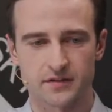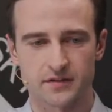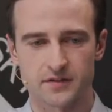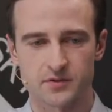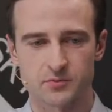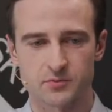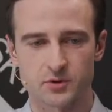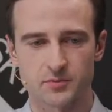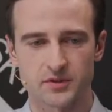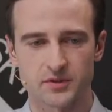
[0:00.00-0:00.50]
At
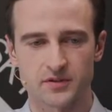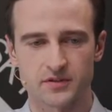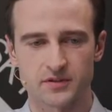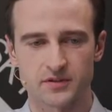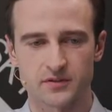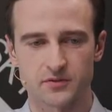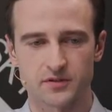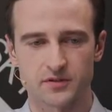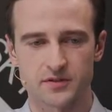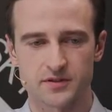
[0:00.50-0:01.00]
this moment,
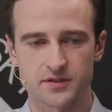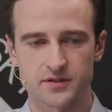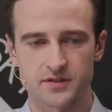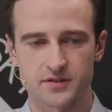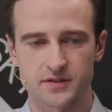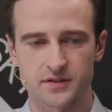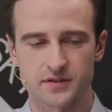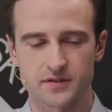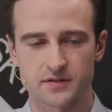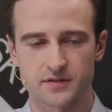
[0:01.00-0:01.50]
you can see
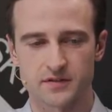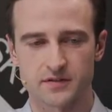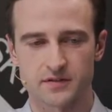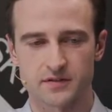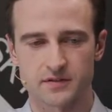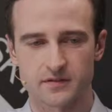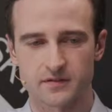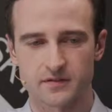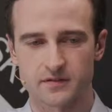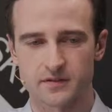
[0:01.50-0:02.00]
that
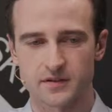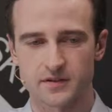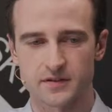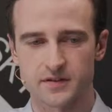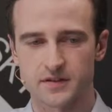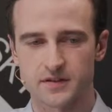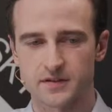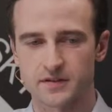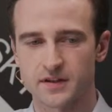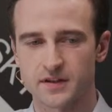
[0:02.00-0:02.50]
in
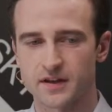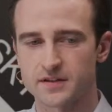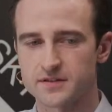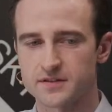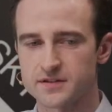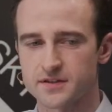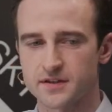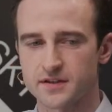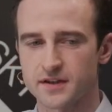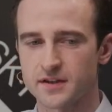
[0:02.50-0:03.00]
the
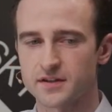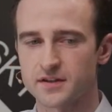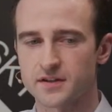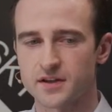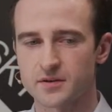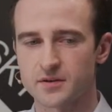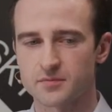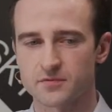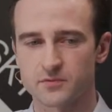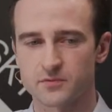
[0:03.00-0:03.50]
knight's
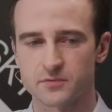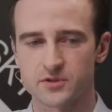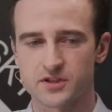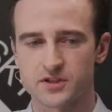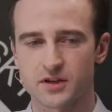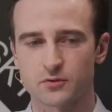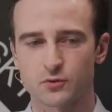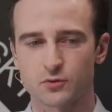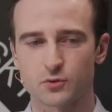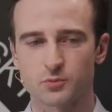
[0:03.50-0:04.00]
endgame,
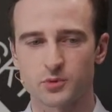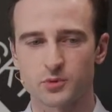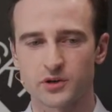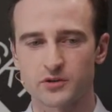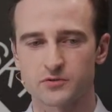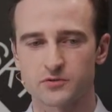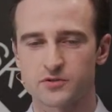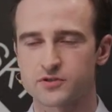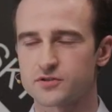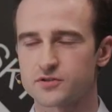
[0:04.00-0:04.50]
without 2
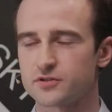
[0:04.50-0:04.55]
pawns,